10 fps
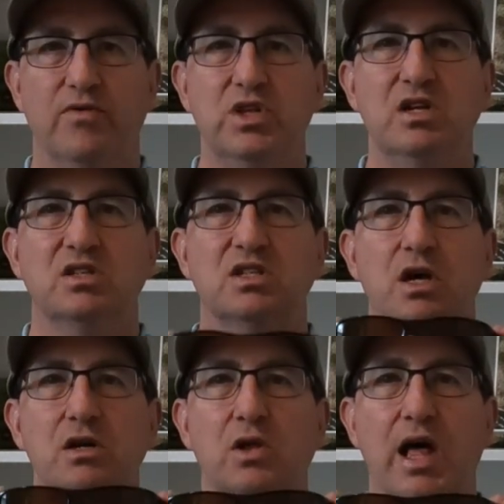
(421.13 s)
of these
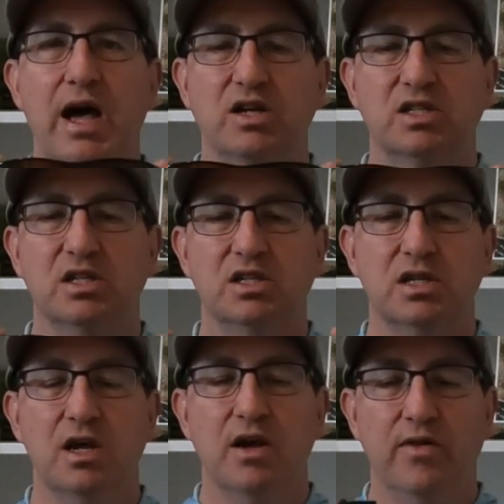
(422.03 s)

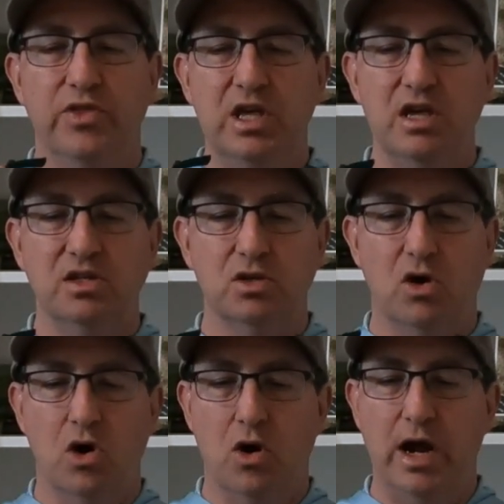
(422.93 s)
sunglasses. These
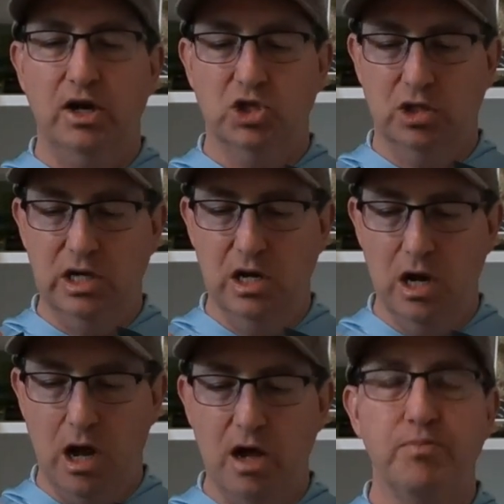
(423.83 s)
are actually
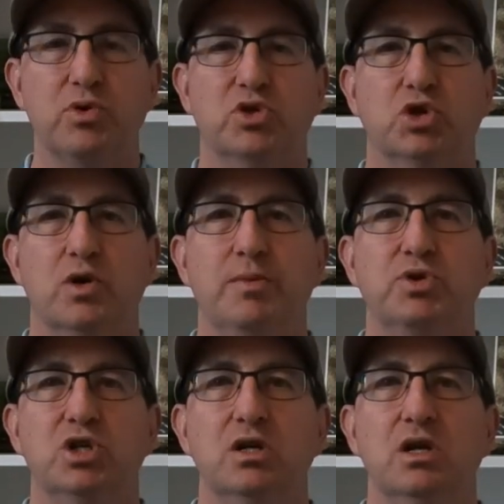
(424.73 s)

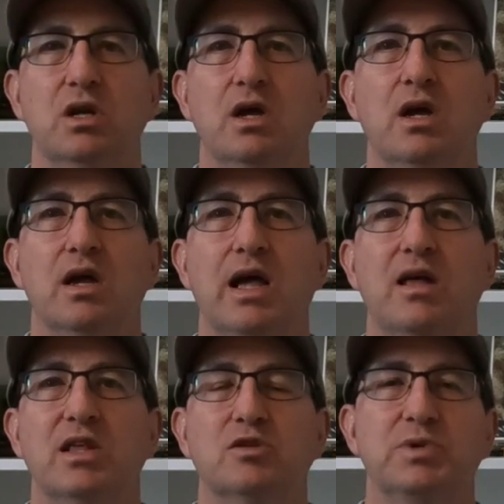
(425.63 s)
non-prescription,
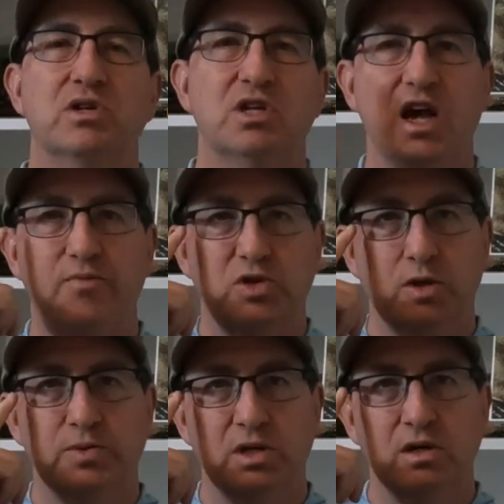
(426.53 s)
and that's because I have
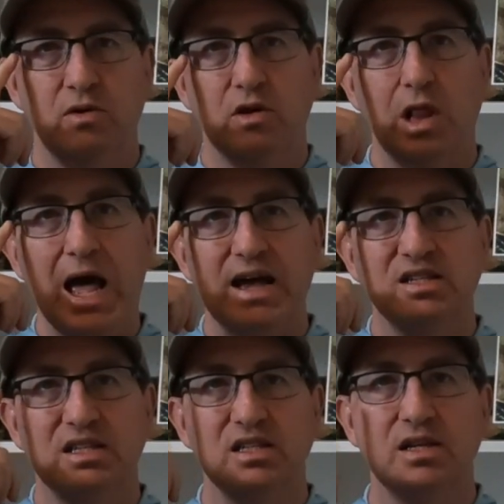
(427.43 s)
prescription
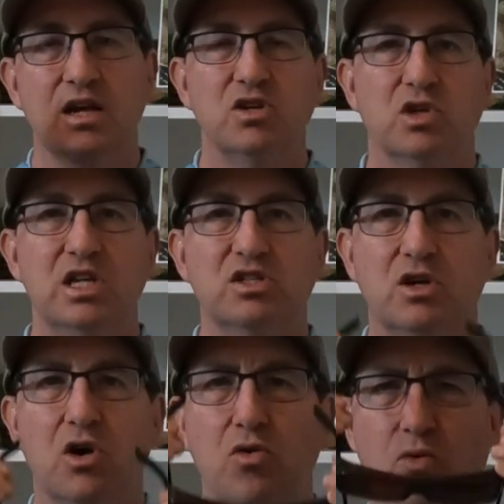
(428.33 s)
glasses. So these
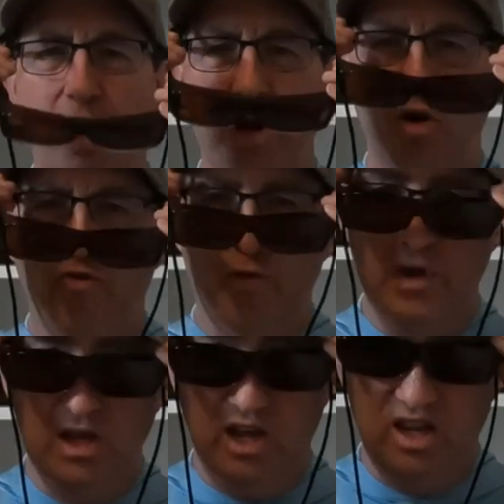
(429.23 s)
go right over
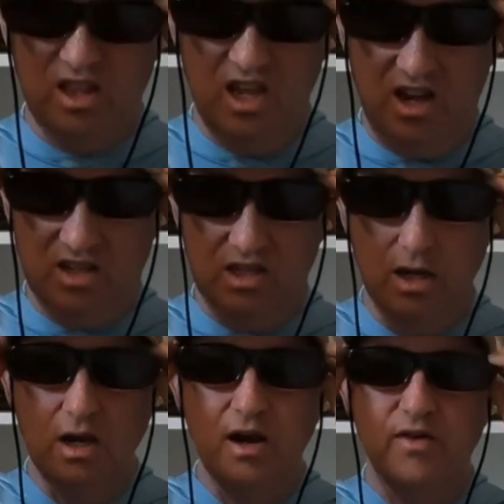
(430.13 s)
me like
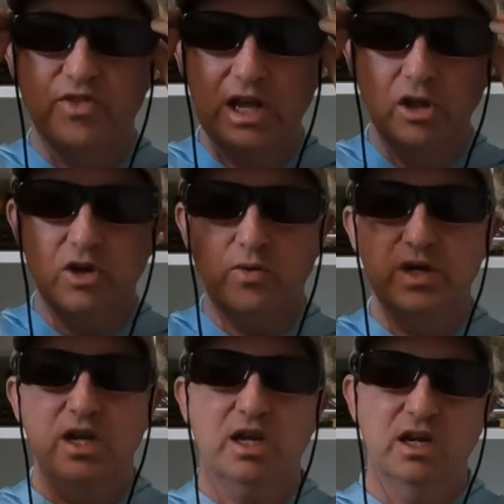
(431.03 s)
this. They look
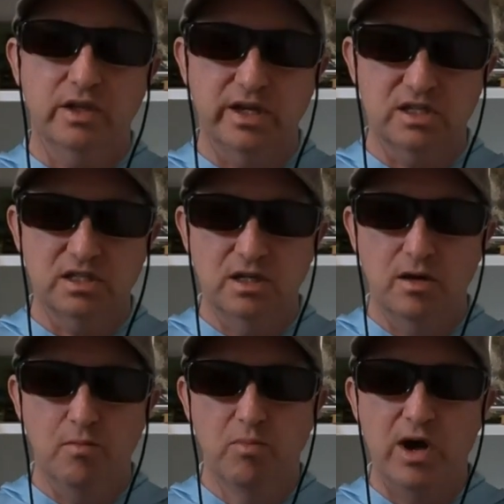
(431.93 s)
ridiculous,
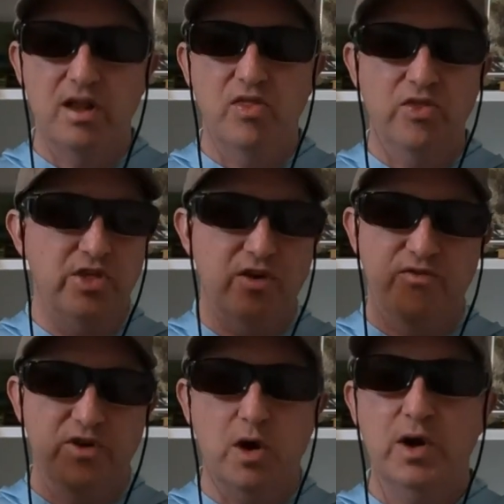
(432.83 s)
but
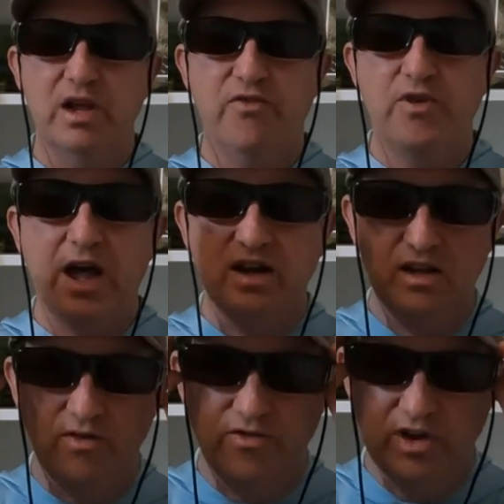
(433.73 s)
they're very
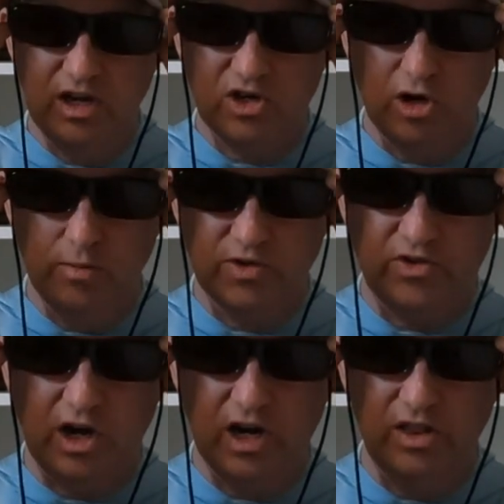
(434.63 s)
effective in terms
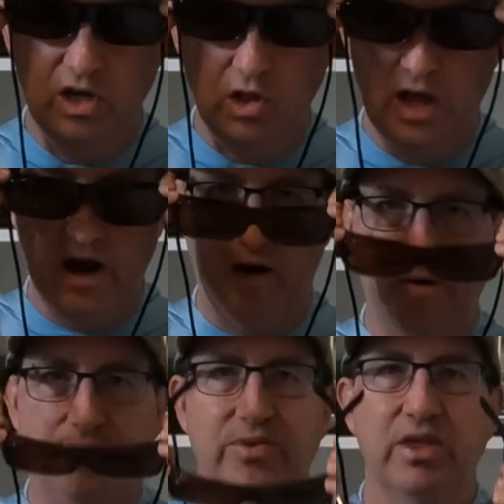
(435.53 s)
of cutting the glare.